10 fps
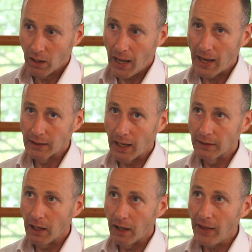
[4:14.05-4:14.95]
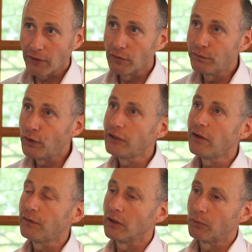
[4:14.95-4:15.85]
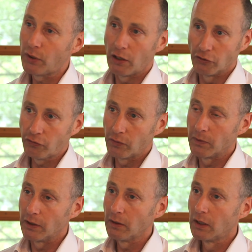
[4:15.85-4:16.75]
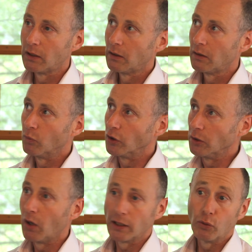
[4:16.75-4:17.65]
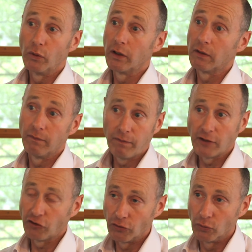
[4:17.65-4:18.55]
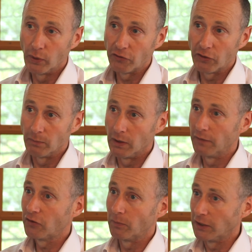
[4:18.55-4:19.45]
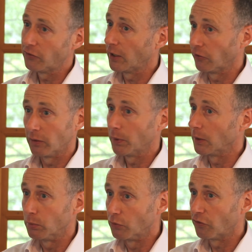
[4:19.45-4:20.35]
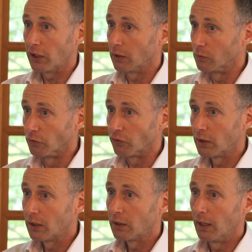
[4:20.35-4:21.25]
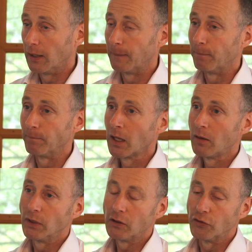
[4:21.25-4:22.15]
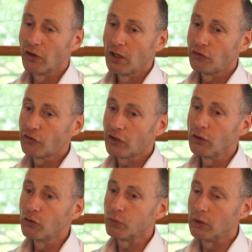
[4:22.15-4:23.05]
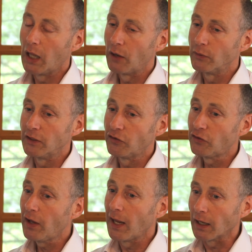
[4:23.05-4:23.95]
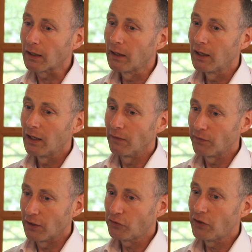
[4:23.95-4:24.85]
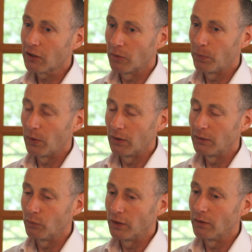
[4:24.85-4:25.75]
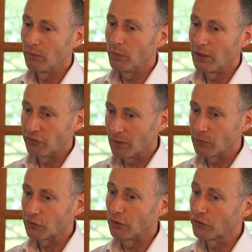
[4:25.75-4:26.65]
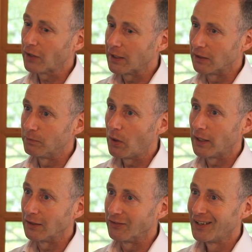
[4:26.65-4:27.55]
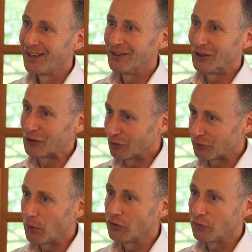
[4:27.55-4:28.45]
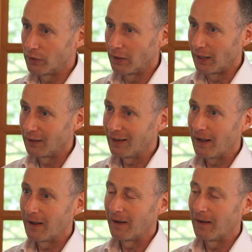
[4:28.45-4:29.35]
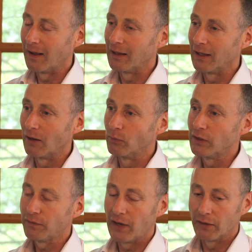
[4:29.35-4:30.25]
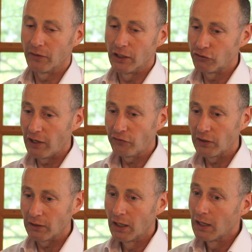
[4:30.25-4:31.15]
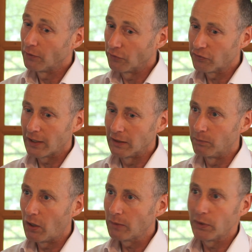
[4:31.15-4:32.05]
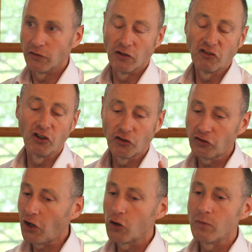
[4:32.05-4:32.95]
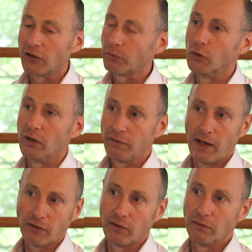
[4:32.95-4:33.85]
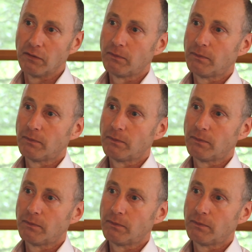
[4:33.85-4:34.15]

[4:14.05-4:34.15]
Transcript: And that's a very different approach from what you might call the conventional wisdom of simply teaching people skills. Because skills will only stick if they stick with when someone's got a state of mind that corresponds with it. And we've found that addressing the state of mind piece is just so much more effective.